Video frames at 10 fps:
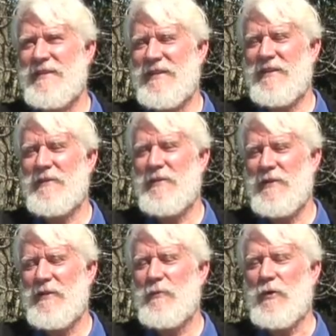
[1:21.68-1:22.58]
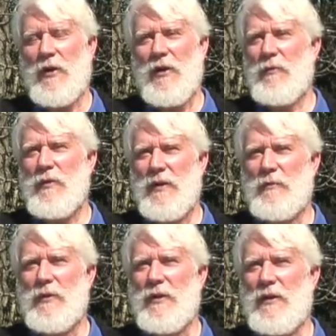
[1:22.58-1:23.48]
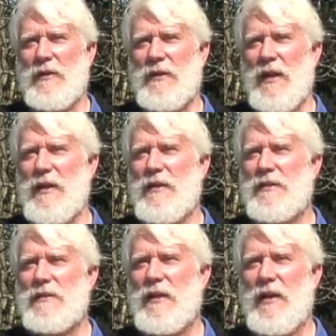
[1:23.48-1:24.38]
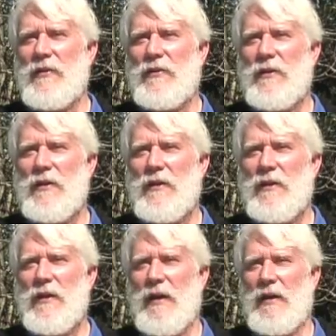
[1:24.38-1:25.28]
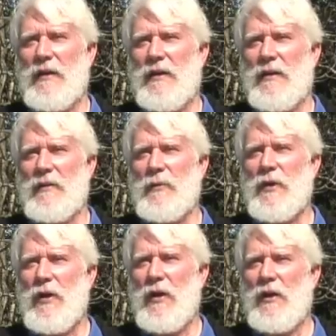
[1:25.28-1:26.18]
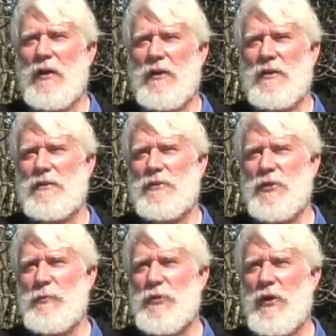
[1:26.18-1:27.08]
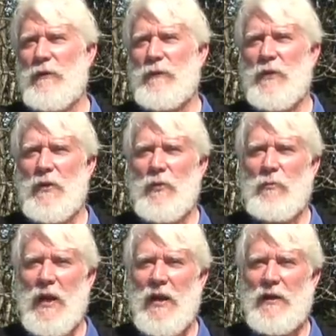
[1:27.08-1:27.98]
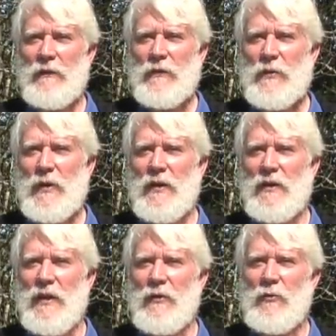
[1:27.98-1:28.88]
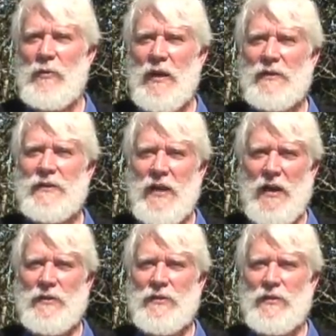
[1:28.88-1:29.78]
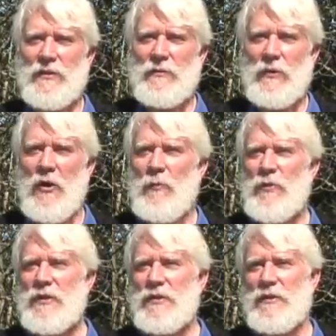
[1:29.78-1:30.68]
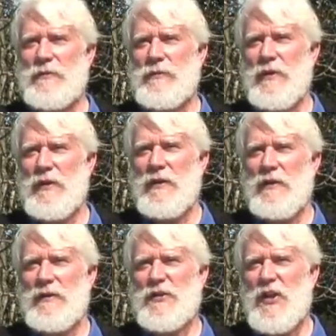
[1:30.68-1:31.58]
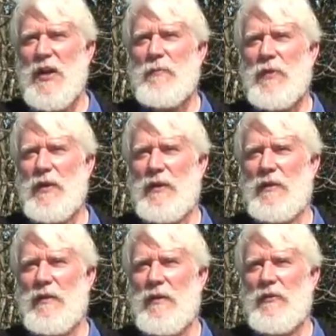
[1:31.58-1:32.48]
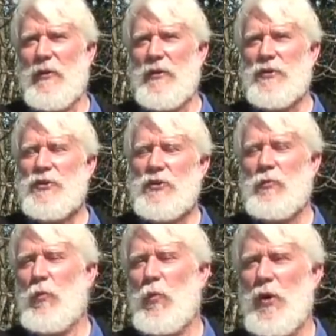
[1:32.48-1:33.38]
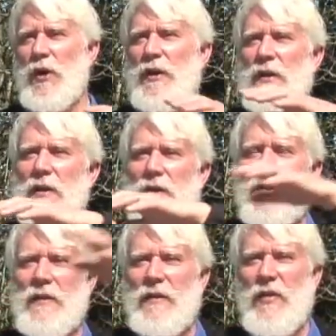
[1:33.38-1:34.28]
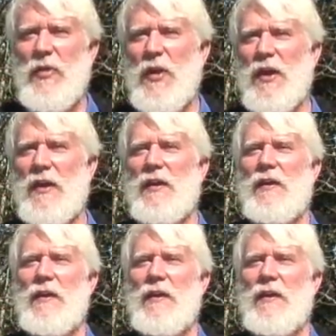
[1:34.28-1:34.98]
Yeah. We're all one. We're all kind of in this together. And we all are all chips off the old block, if you will, and that old block is consciousness. We're all pieces of the same thing. There is just one thing,